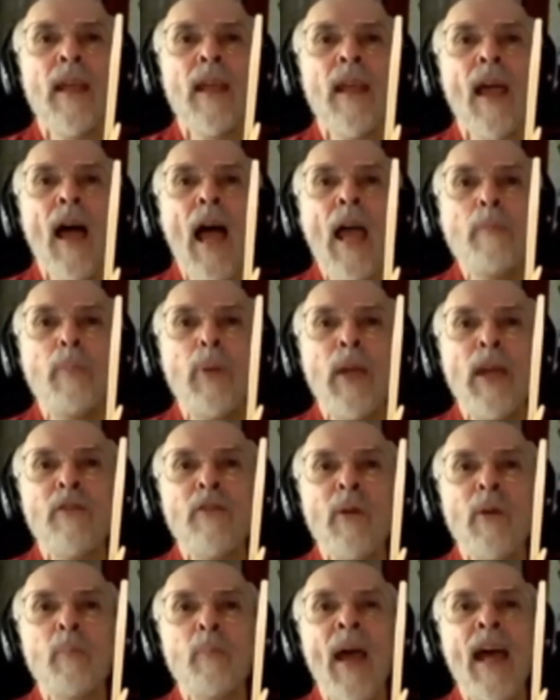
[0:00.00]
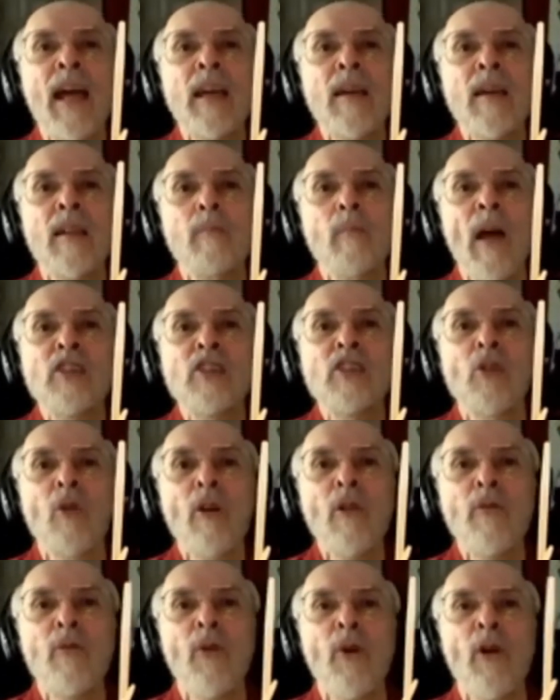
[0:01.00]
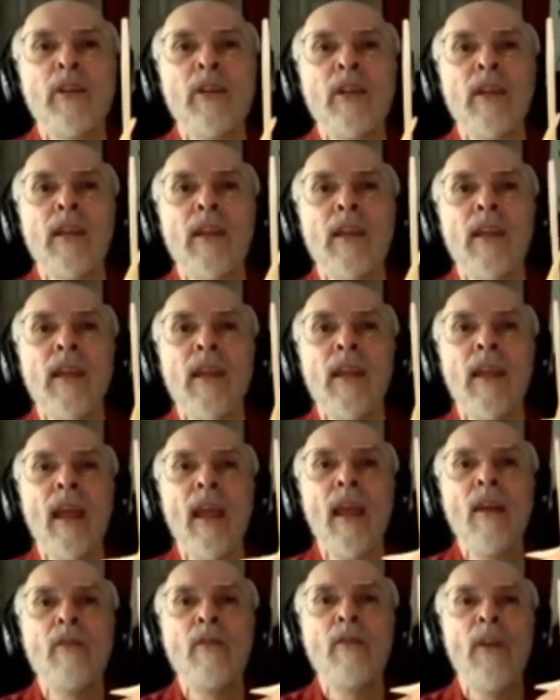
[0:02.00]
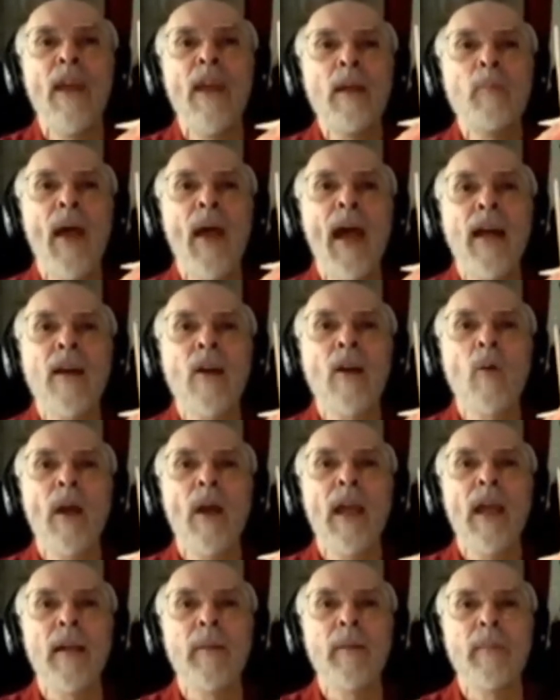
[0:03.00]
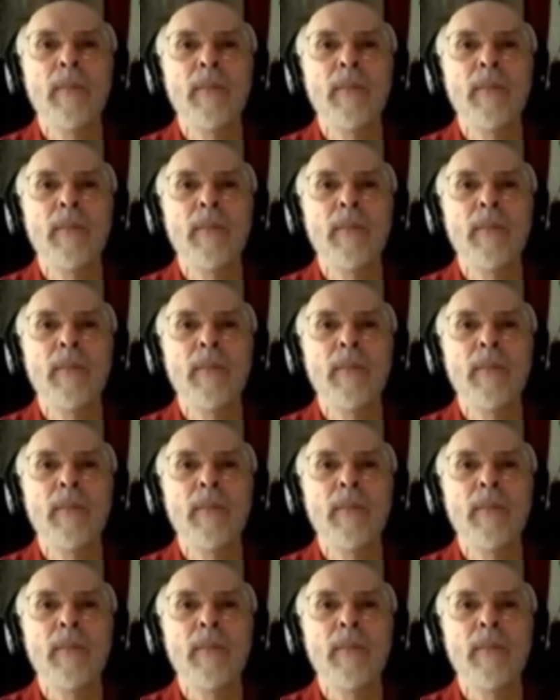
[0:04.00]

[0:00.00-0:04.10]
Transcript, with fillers: I pivot back my sword foot and fade back away.